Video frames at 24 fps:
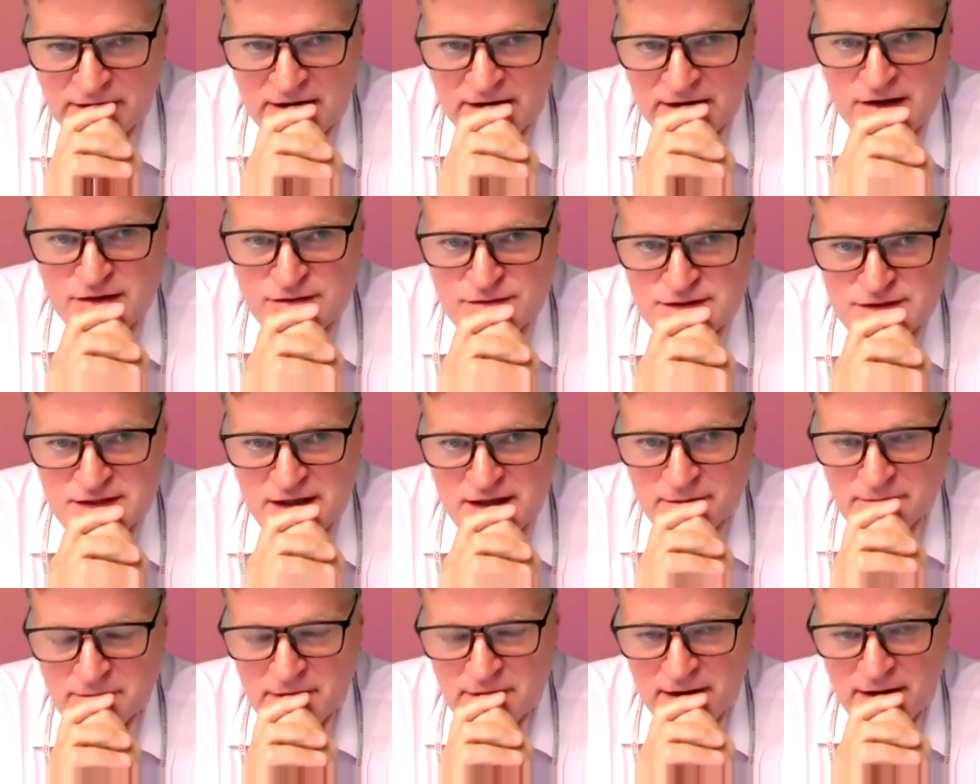loans, and
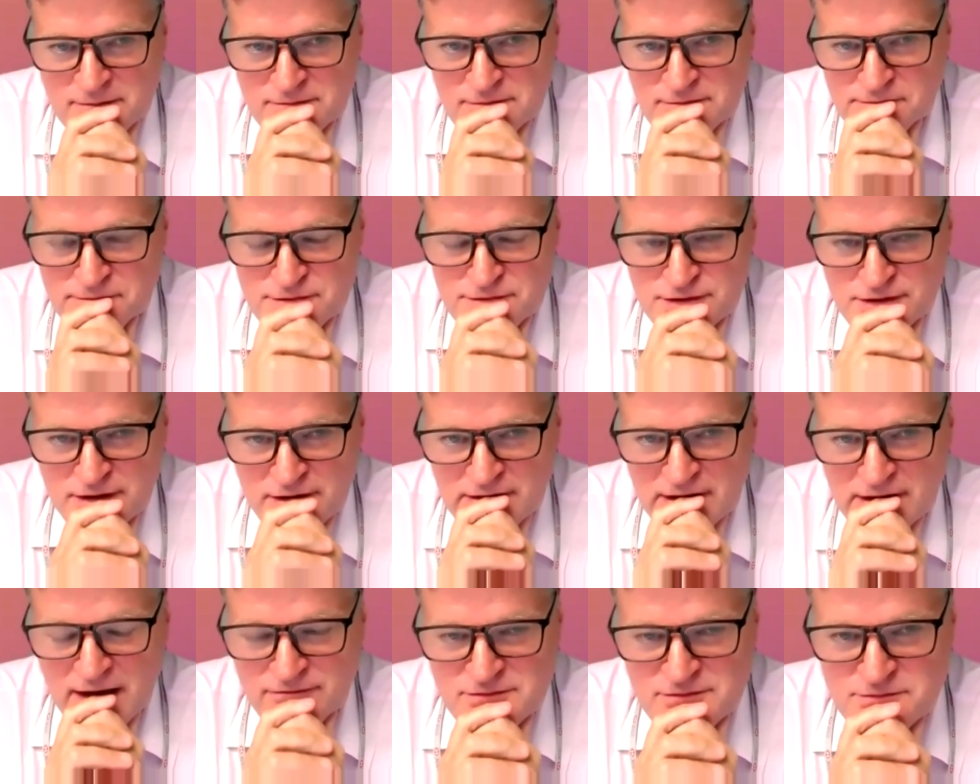I'm going
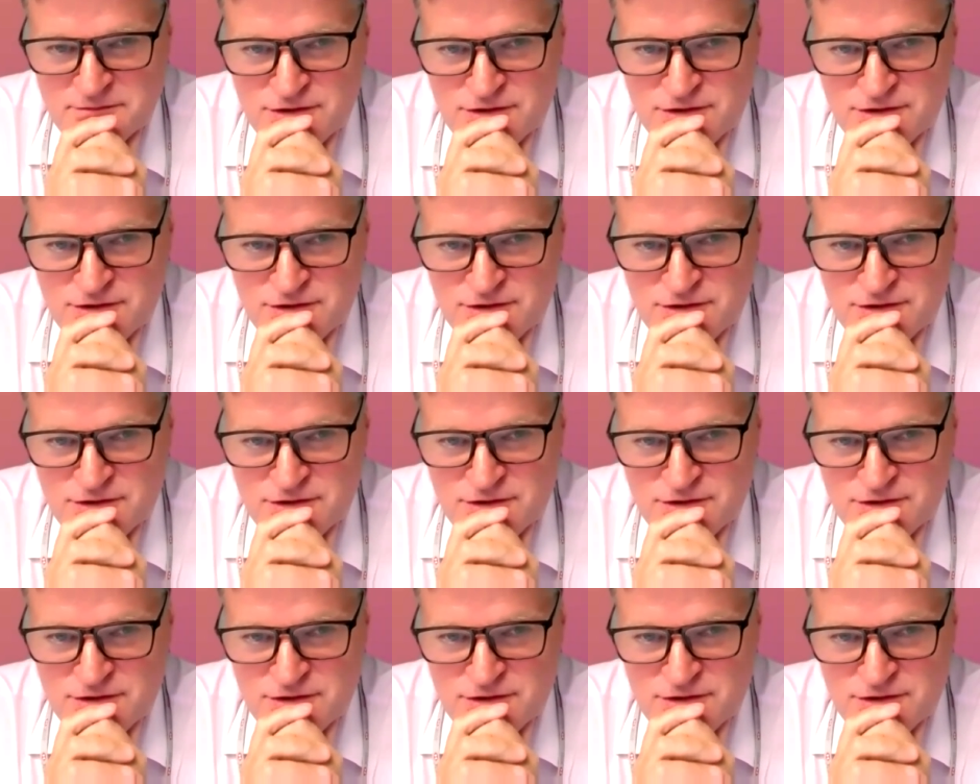to have to